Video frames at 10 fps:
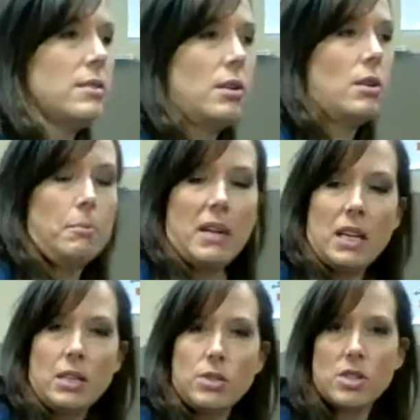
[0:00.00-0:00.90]
It's on
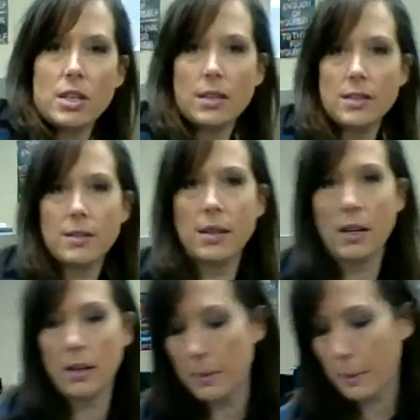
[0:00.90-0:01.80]
page
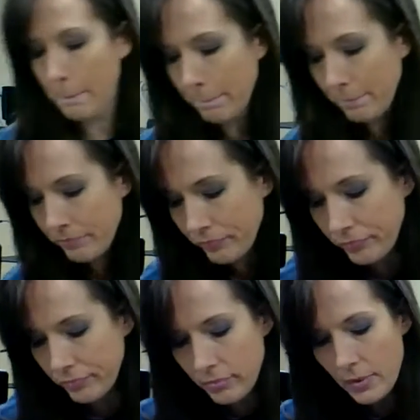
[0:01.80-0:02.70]
16.
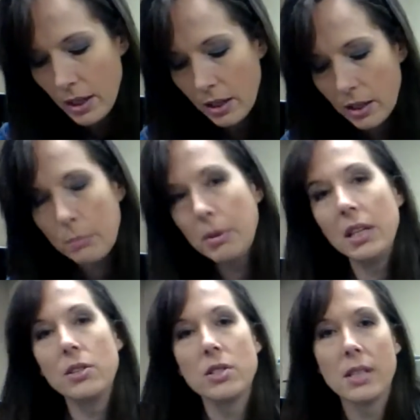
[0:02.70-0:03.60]

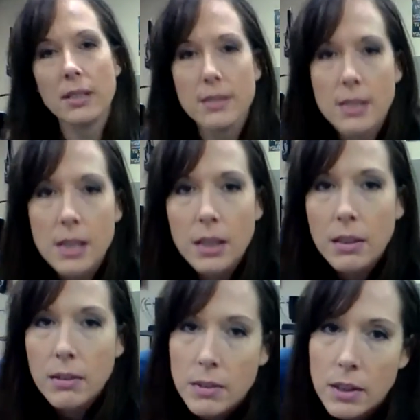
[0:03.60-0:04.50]
Page
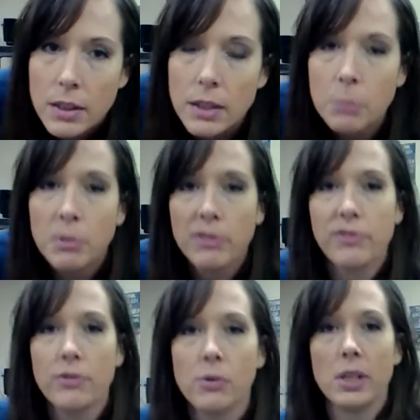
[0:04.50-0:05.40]
16, number
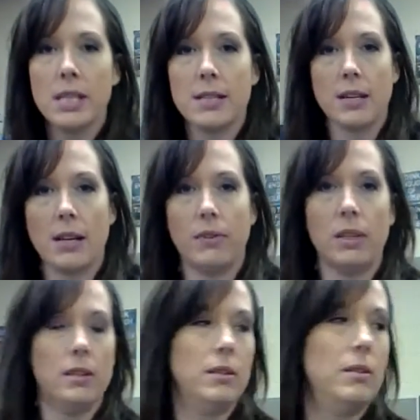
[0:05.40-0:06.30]
47.